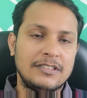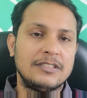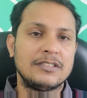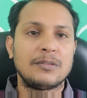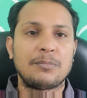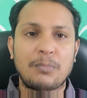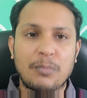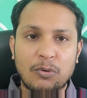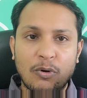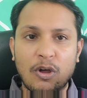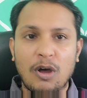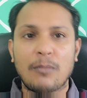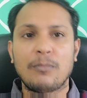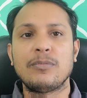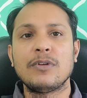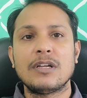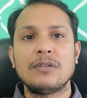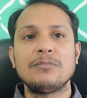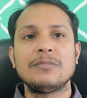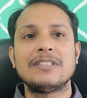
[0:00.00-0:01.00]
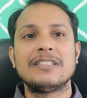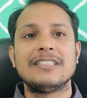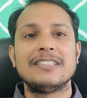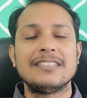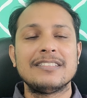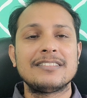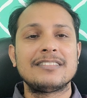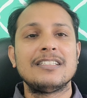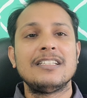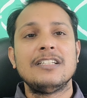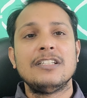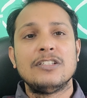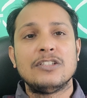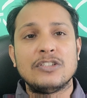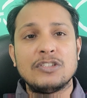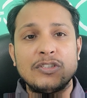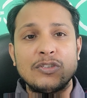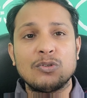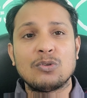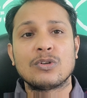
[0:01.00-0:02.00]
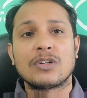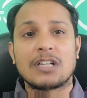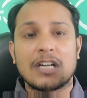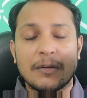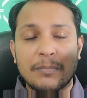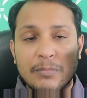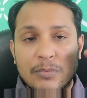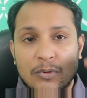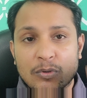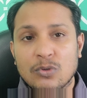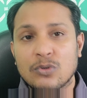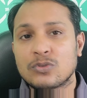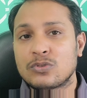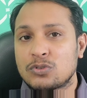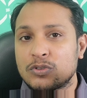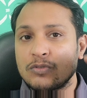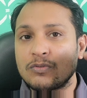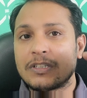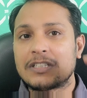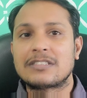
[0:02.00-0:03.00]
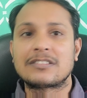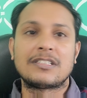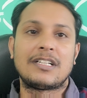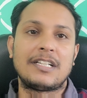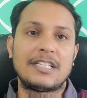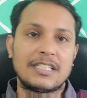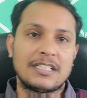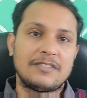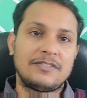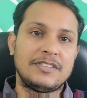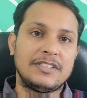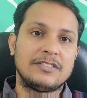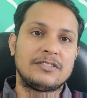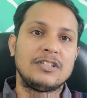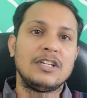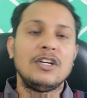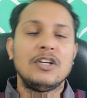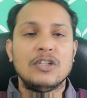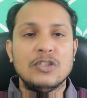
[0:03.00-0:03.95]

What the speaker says: The problem is your approach towards current affairs.